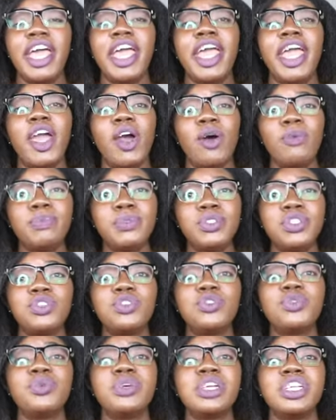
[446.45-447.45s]
helps
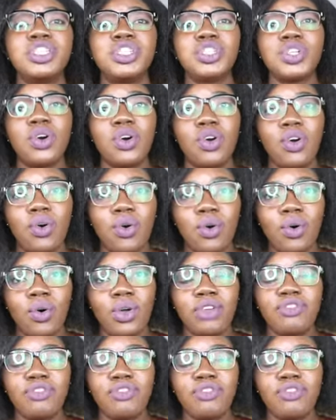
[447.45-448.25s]
you reach your goal.